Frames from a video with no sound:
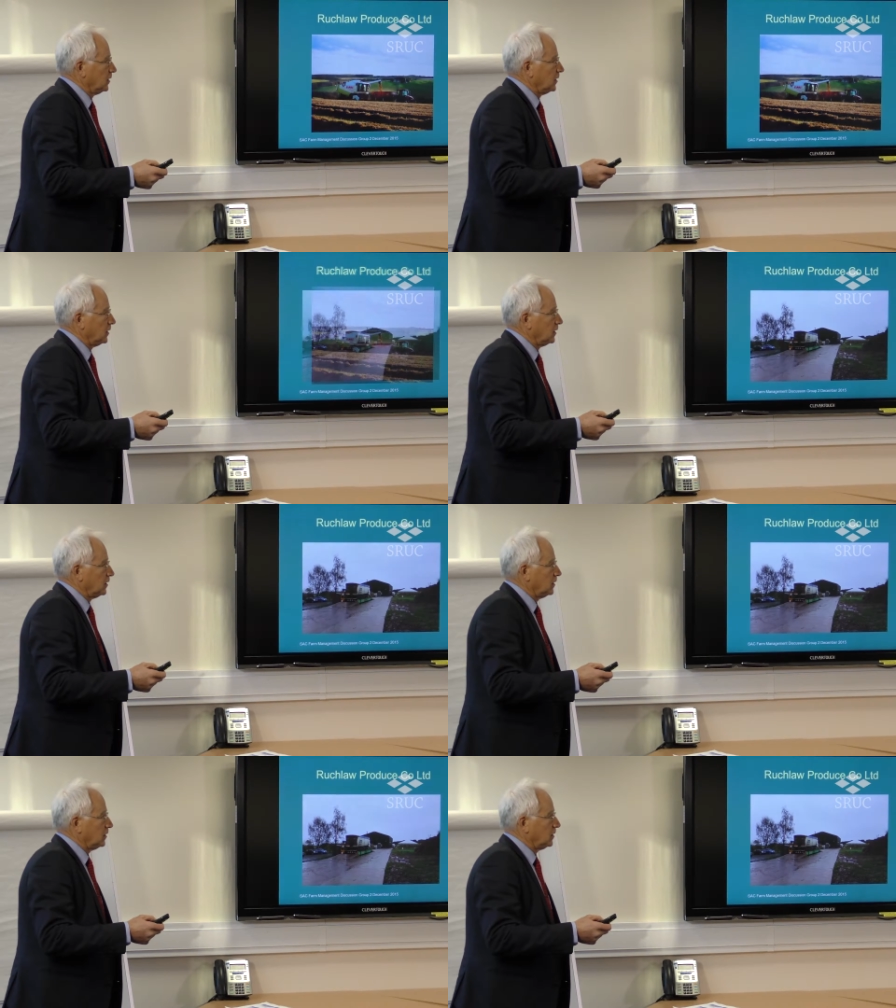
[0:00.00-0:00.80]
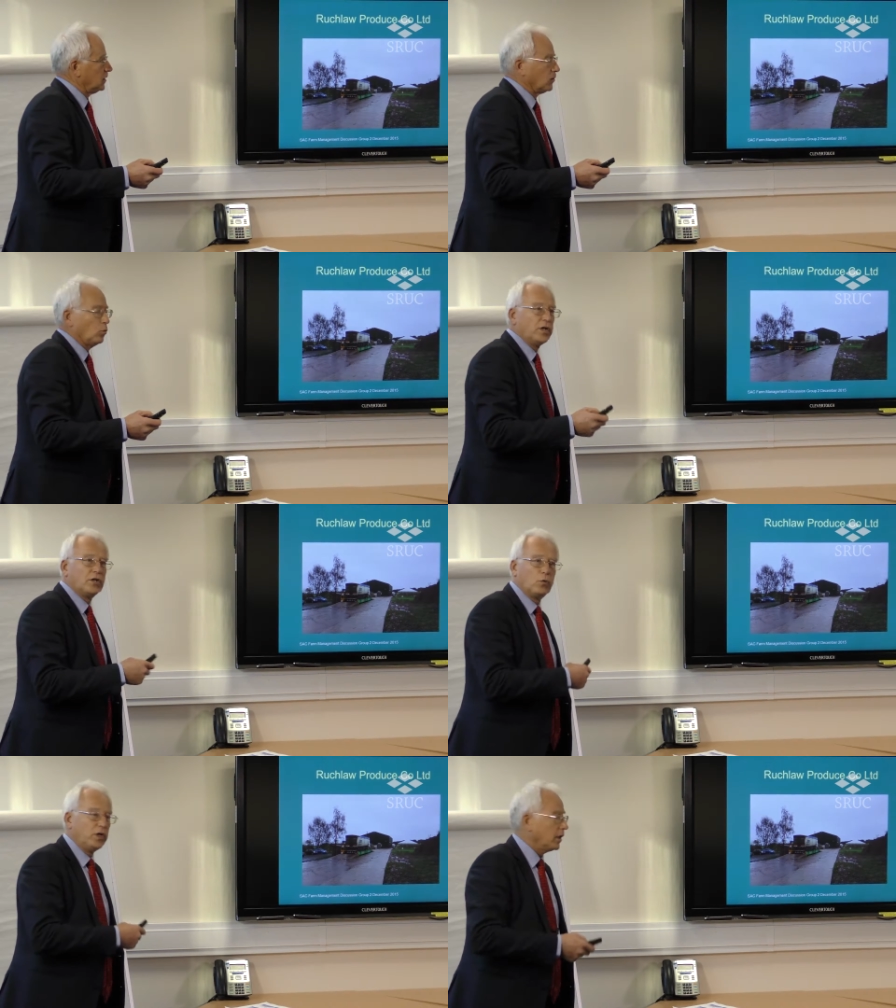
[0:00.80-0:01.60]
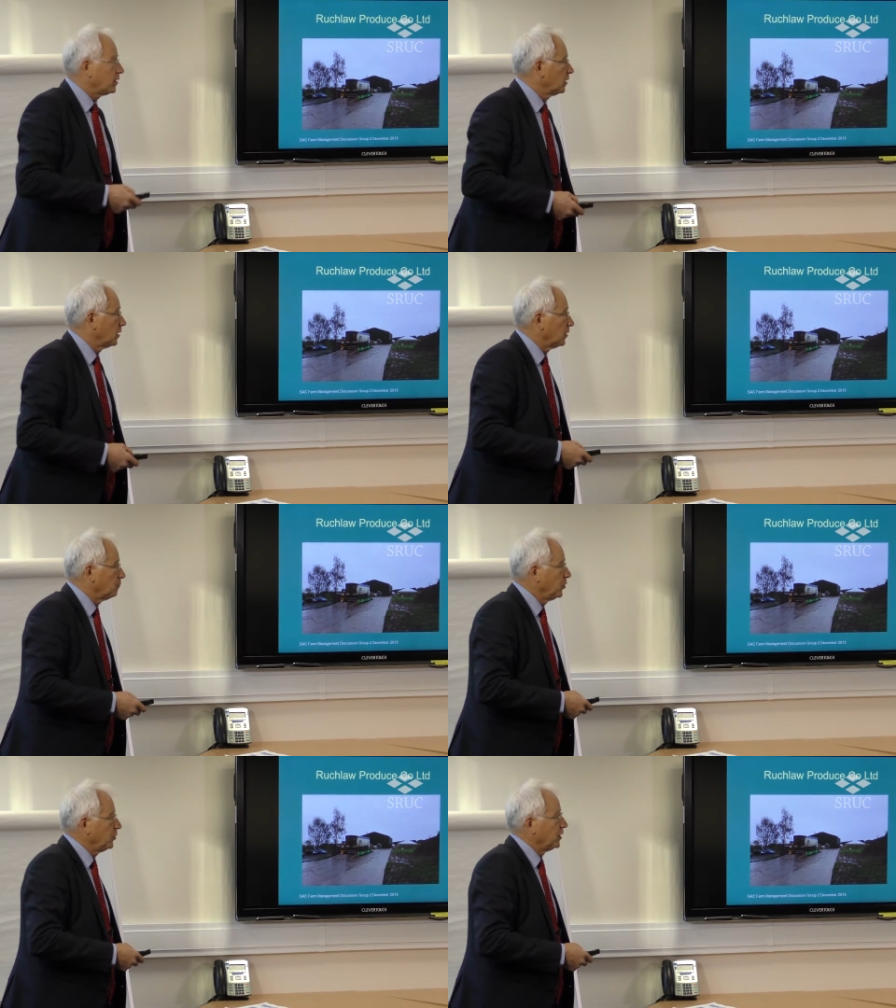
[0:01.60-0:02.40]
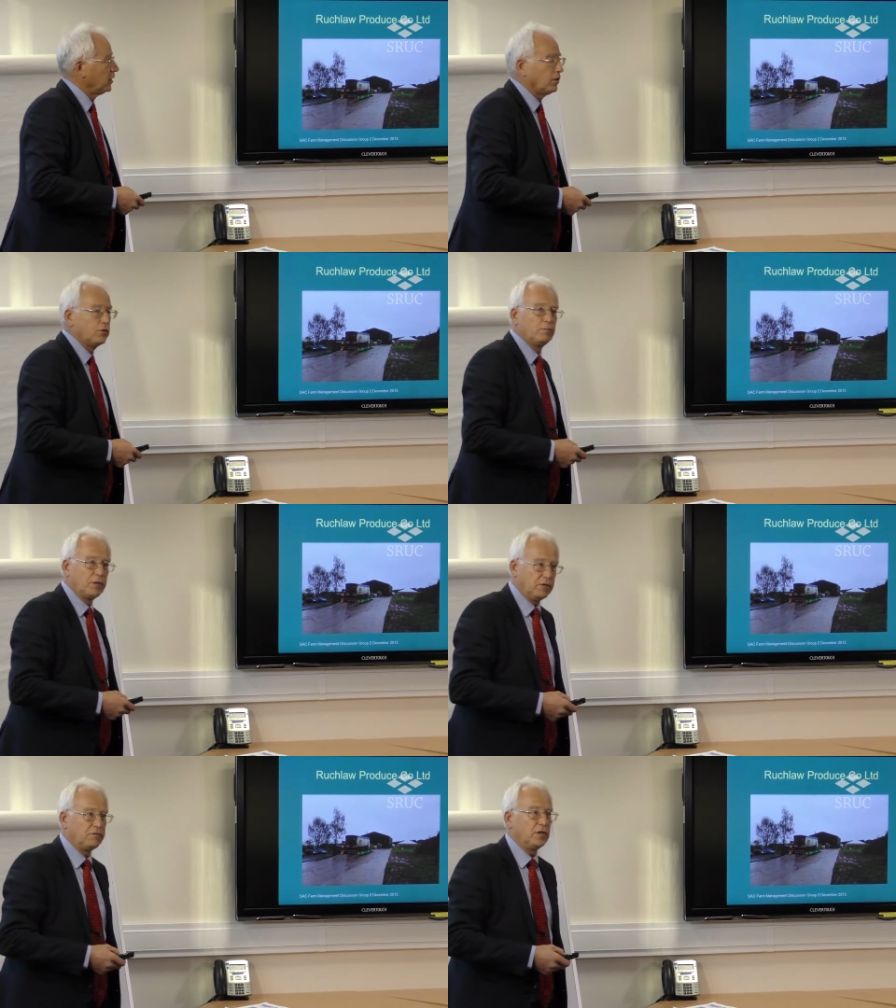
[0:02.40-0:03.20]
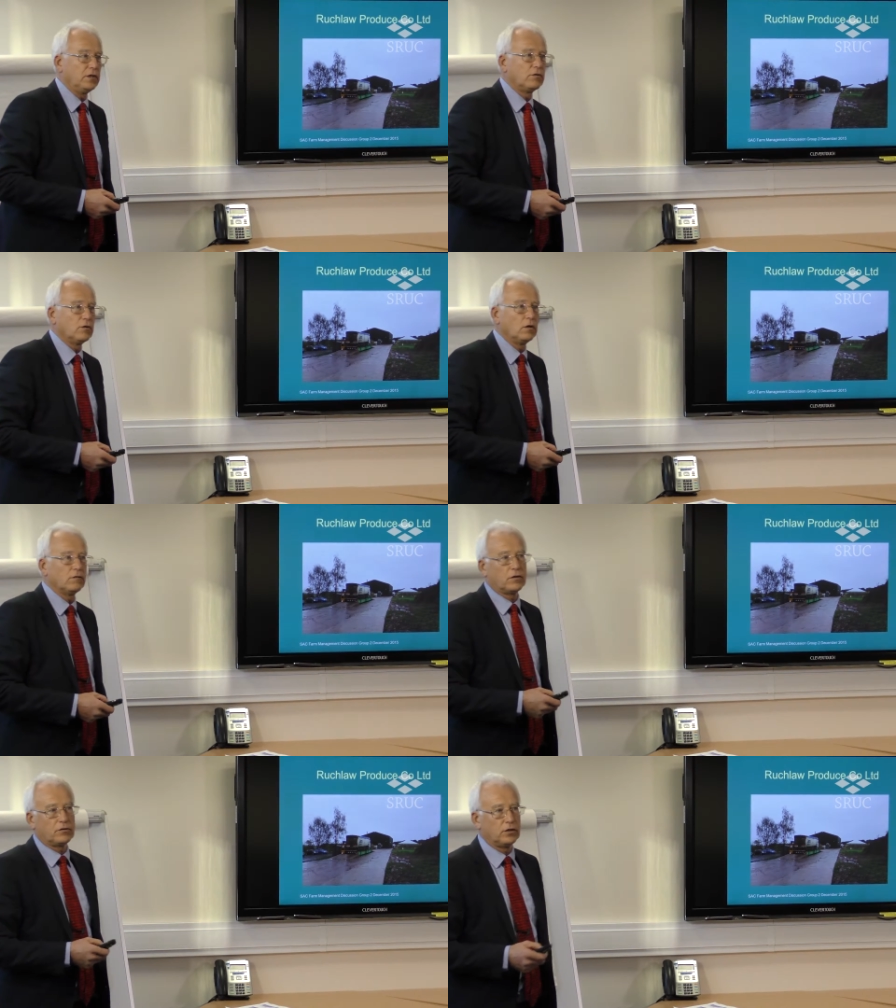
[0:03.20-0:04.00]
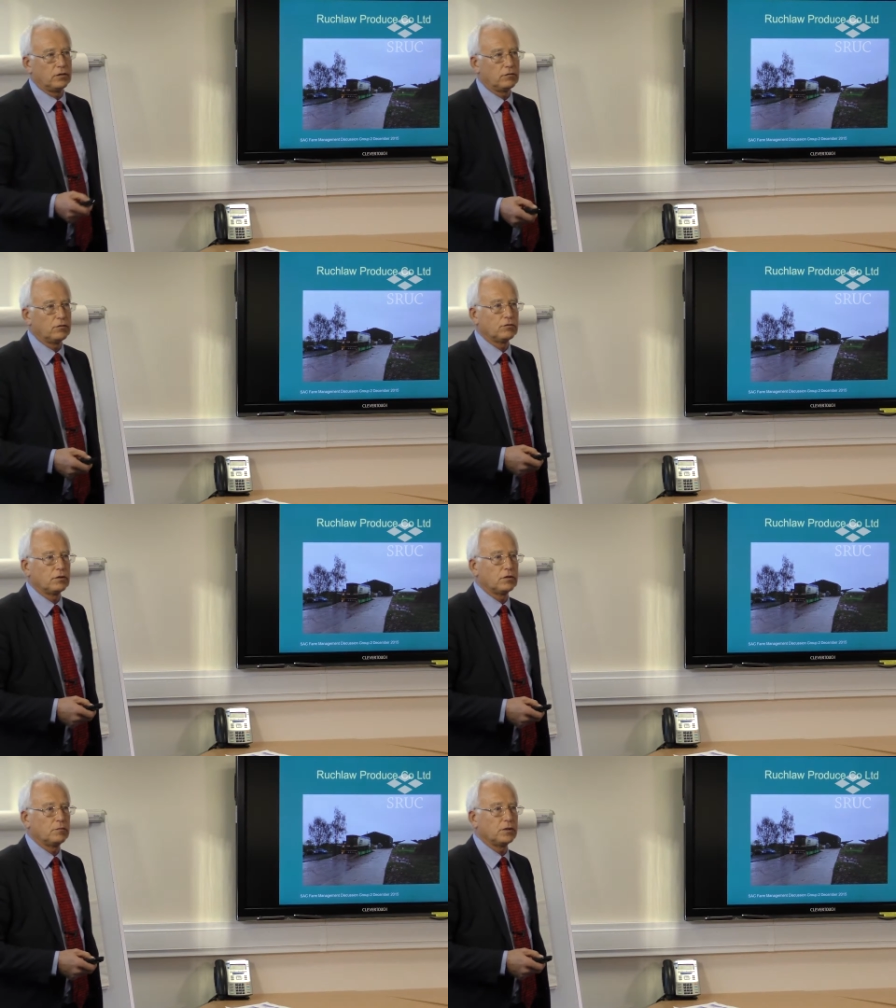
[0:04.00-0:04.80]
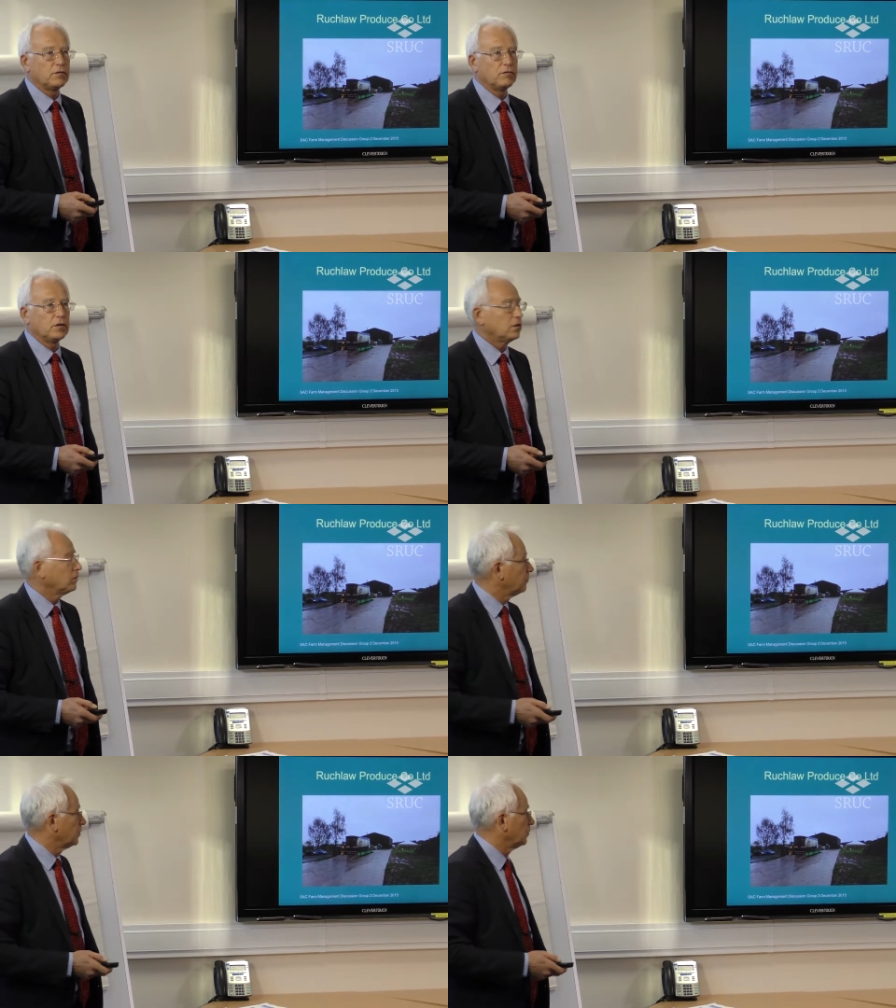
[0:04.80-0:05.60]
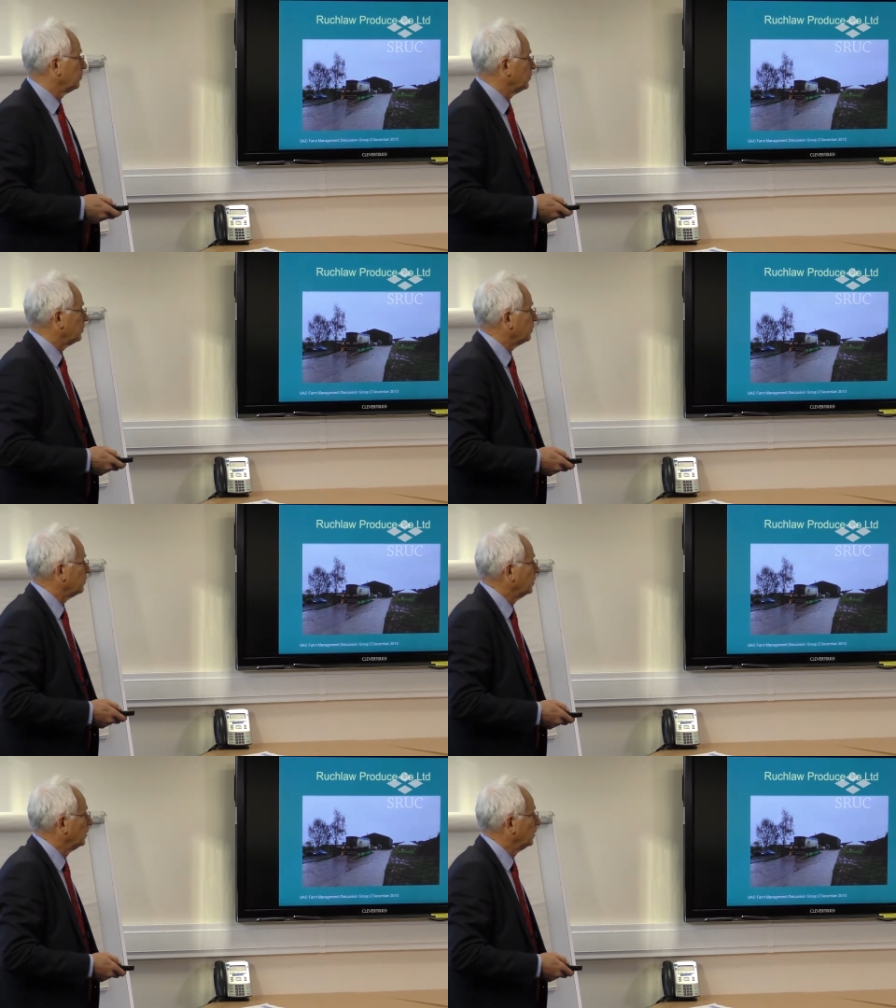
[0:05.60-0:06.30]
uh, winter wheat are put into pig feed. So all of our cereals goes into pig feed for our business.